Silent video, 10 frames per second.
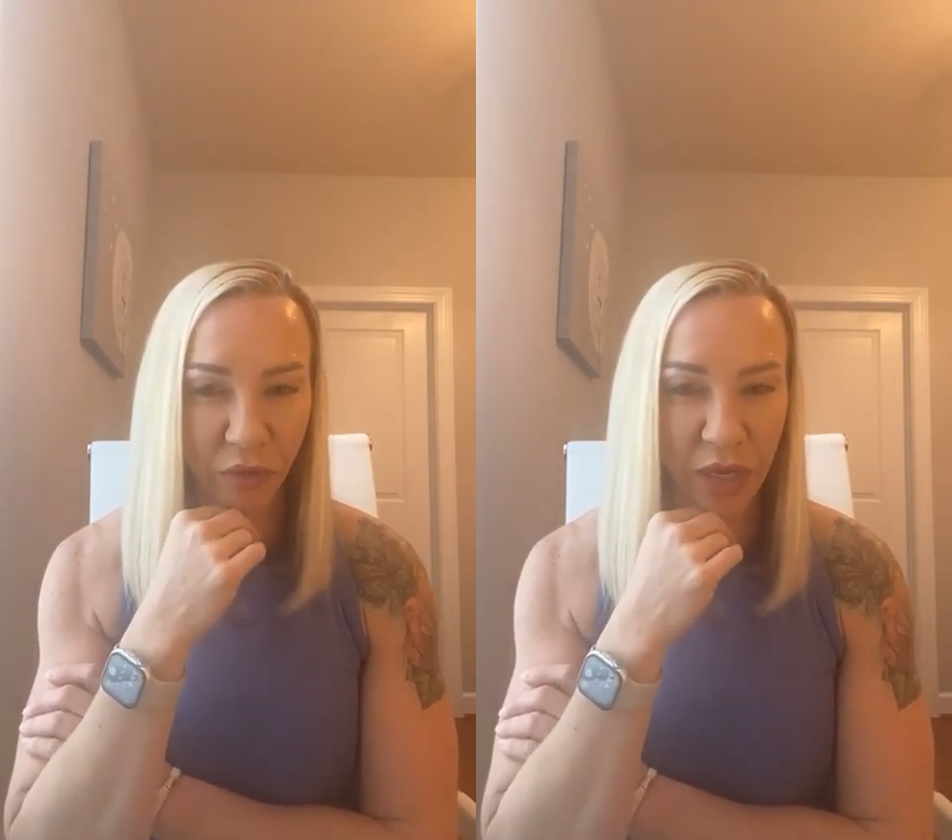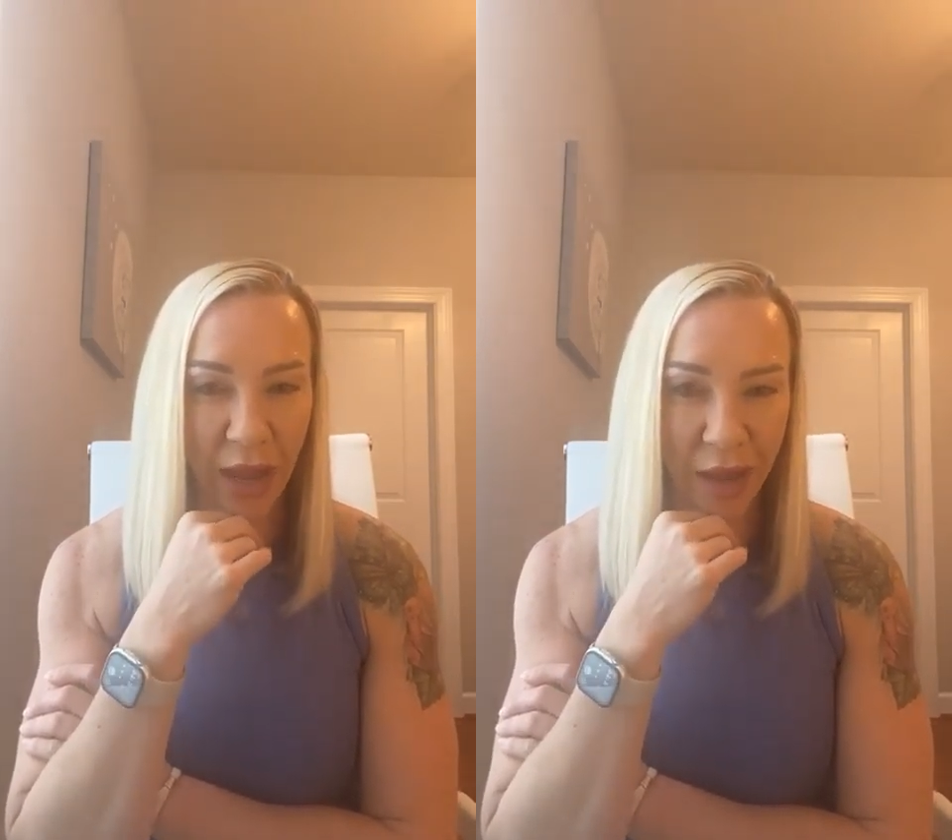
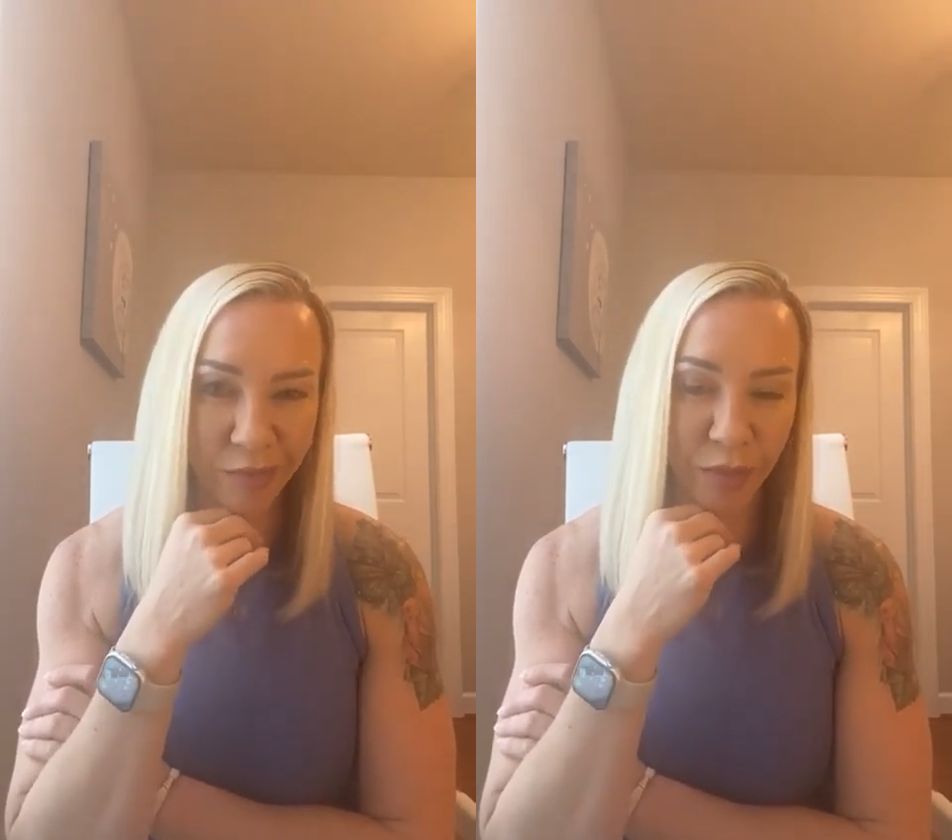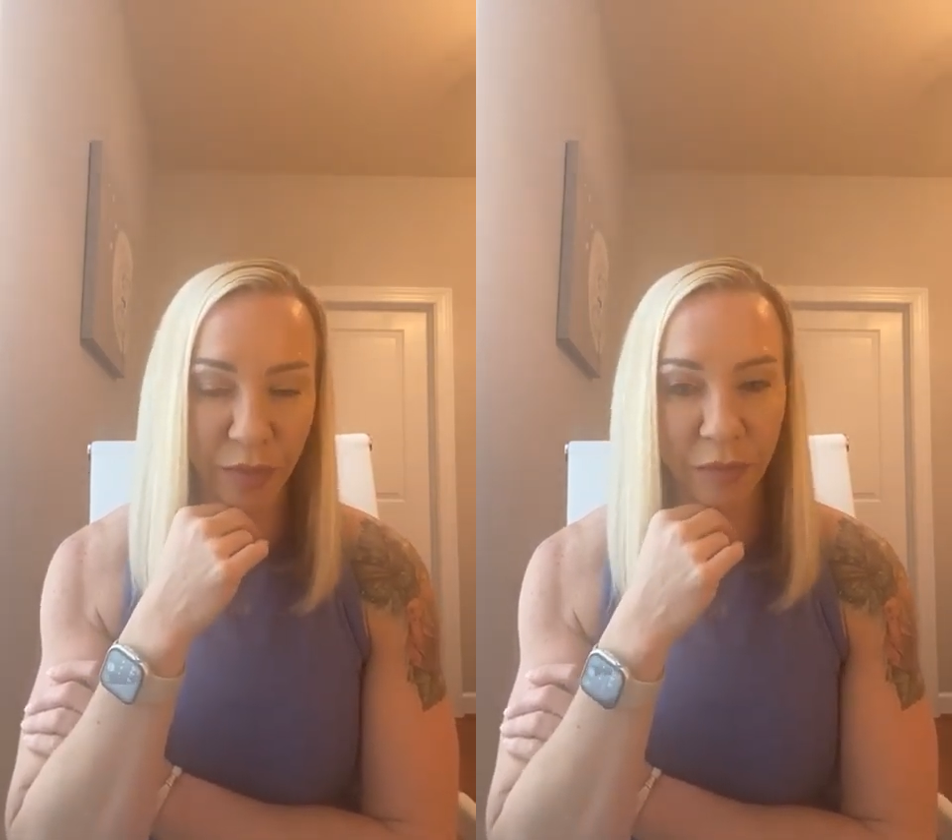free
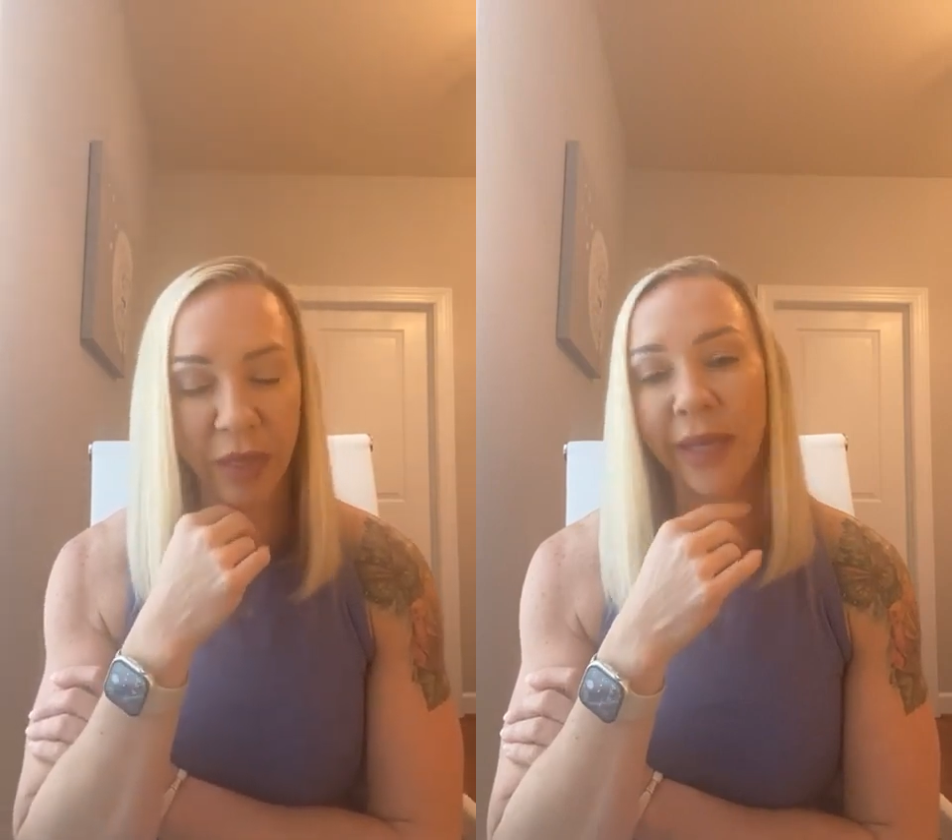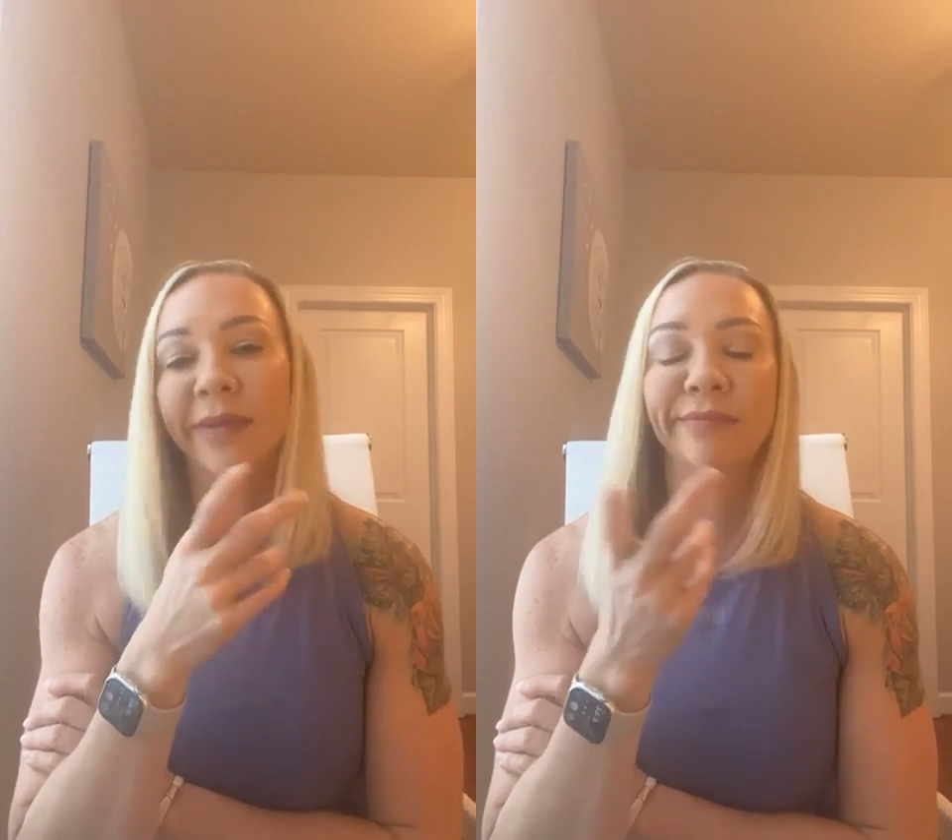apps, but I
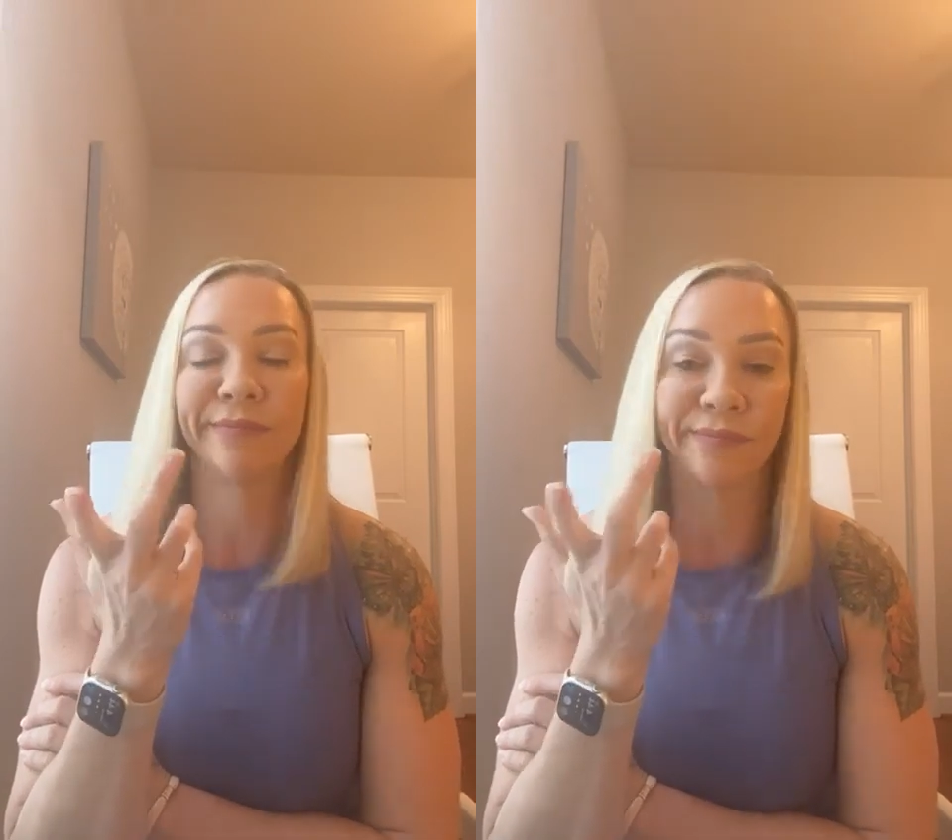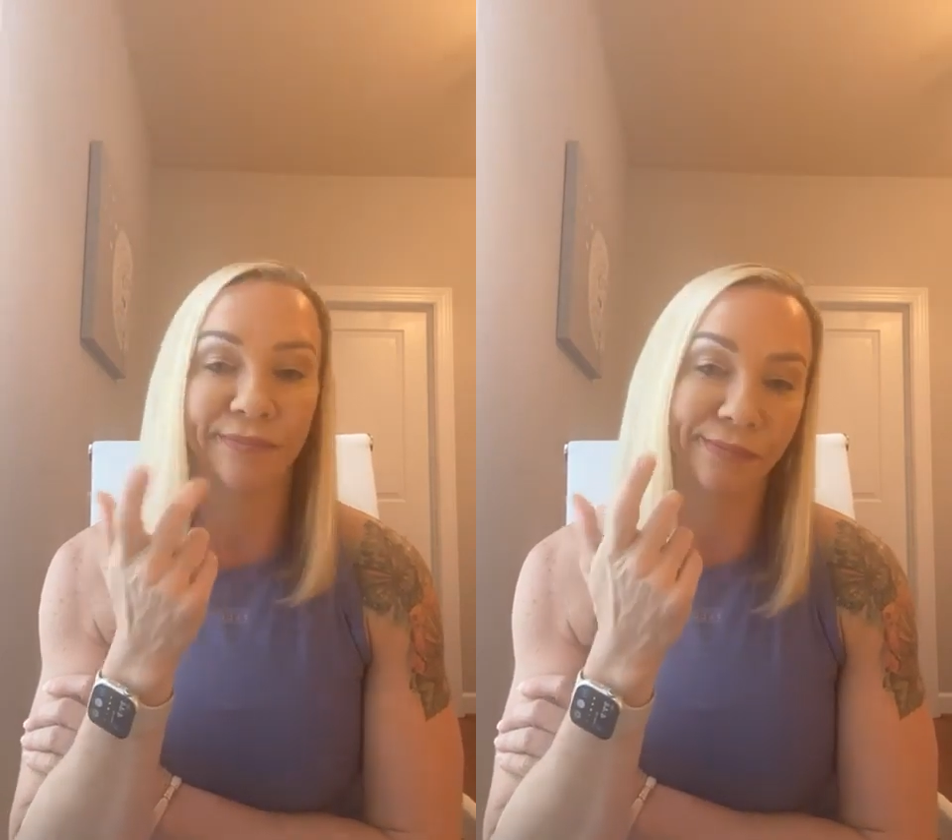mean,